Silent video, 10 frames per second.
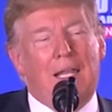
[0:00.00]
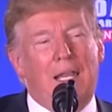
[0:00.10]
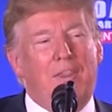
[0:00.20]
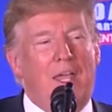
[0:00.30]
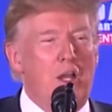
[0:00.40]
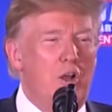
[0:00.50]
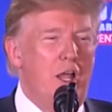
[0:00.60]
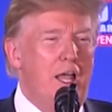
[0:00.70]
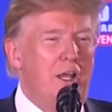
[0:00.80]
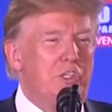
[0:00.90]
And they don't
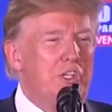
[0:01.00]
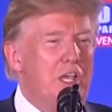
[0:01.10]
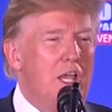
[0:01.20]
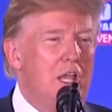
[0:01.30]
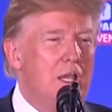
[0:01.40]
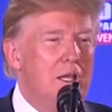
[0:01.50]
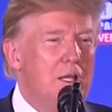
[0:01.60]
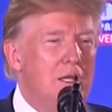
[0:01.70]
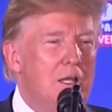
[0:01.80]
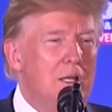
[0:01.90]
know how to say
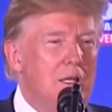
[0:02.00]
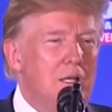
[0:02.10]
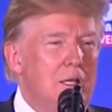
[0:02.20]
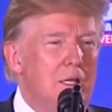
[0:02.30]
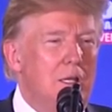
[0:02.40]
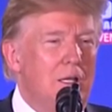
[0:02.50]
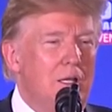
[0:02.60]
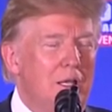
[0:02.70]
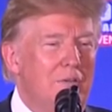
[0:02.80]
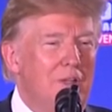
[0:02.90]

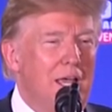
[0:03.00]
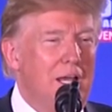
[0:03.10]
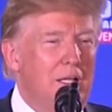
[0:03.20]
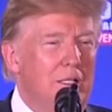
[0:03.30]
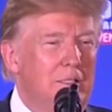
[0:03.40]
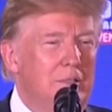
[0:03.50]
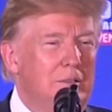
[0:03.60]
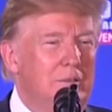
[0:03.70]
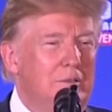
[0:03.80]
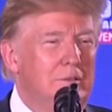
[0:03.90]
Nevada.
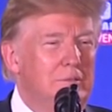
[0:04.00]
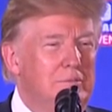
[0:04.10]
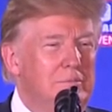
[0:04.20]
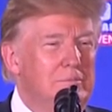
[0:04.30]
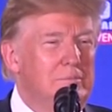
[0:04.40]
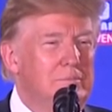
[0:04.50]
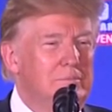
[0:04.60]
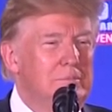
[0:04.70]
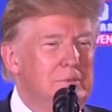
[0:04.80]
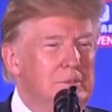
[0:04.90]

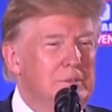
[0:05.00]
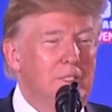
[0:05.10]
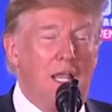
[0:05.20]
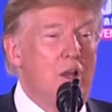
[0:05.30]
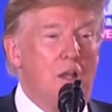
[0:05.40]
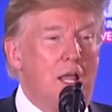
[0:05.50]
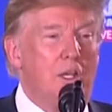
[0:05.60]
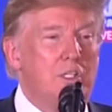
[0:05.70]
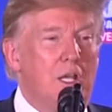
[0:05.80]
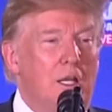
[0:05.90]
They don't know how
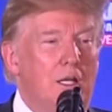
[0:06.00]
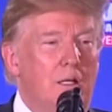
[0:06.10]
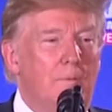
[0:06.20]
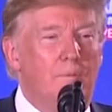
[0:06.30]
to say it.